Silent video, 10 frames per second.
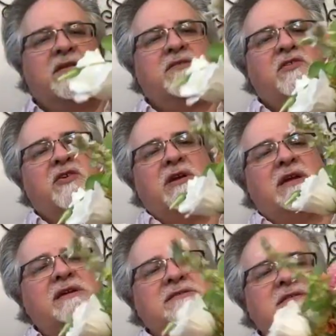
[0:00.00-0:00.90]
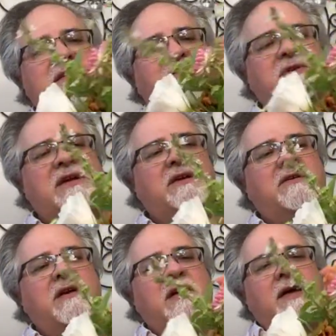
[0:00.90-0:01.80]
sorry guys, here we go,
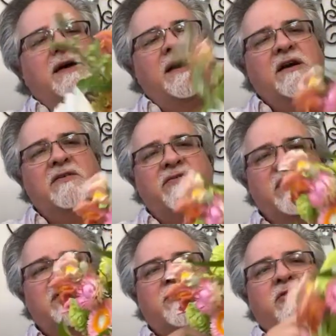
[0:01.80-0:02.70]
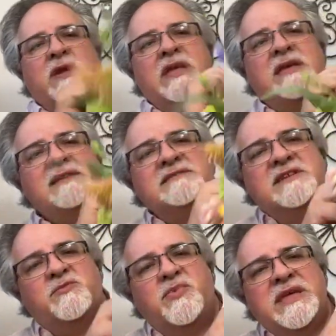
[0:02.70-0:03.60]
of these greens
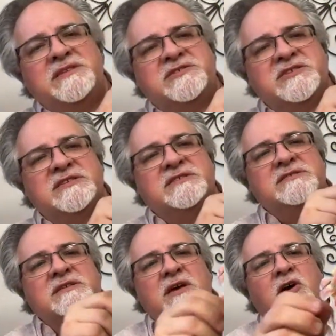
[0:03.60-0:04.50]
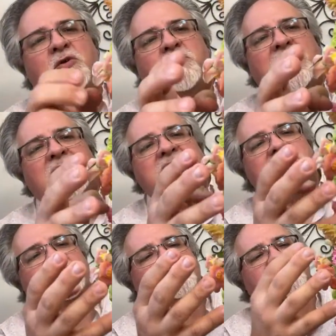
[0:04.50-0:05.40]
and peaches. But this